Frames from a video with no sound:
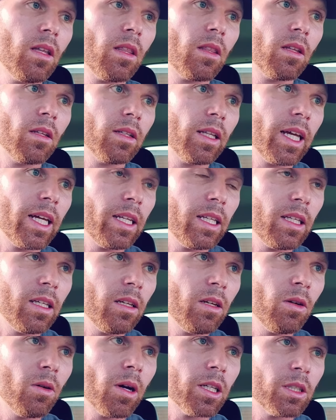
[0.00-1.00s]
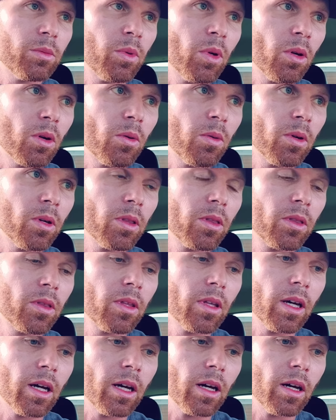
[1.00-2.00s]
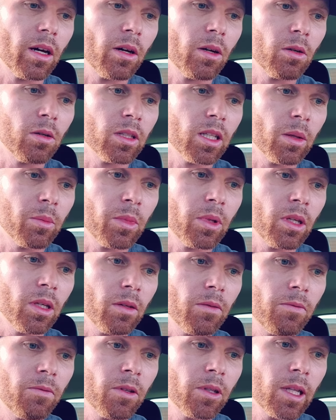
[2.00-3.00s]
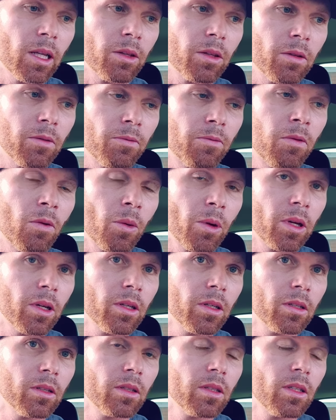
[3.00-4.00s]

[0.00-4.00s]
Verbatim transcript: The lady who I spoke with, uh, who let me fill out the FOIA